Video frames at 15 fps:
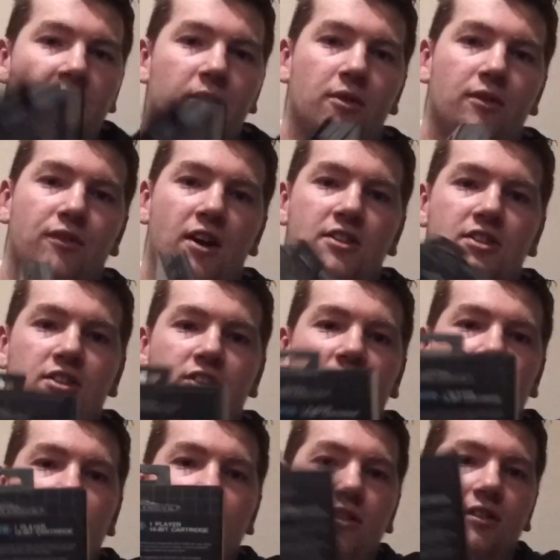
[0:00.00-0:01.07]
So if anyone
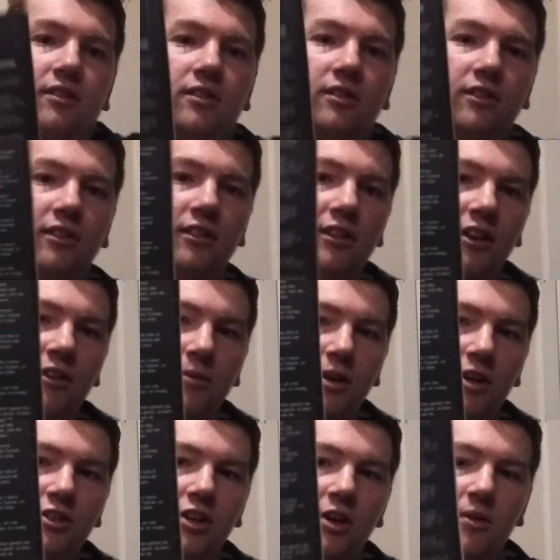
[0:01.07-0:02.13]
fancies it,
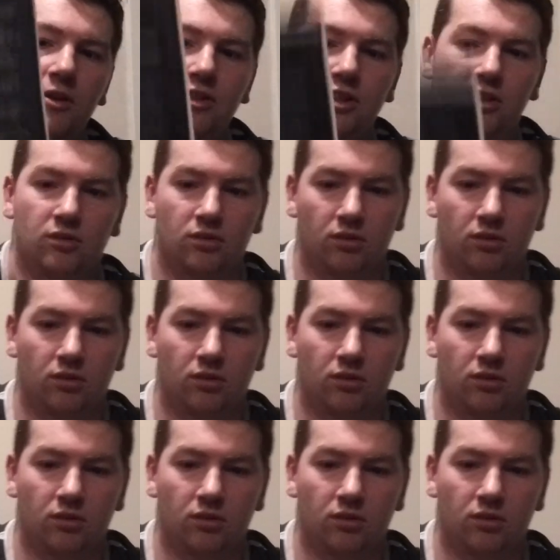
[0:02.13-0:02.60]
give me a shout.